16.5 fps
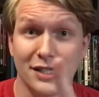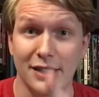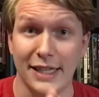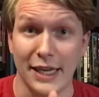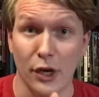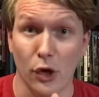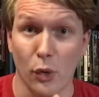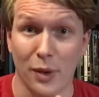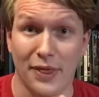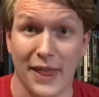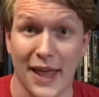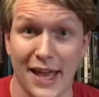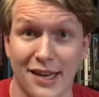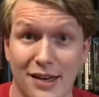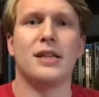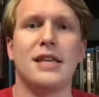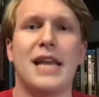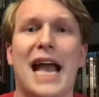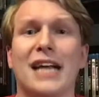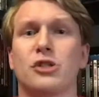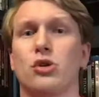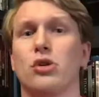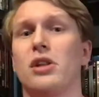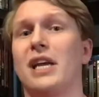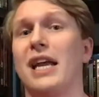Deal with it.
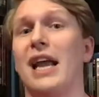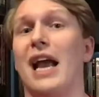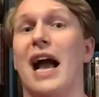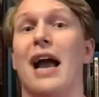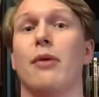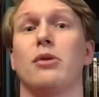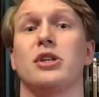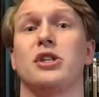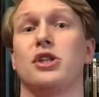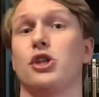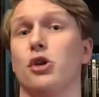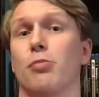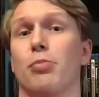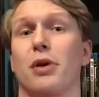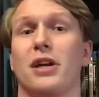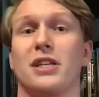Naturally, I was super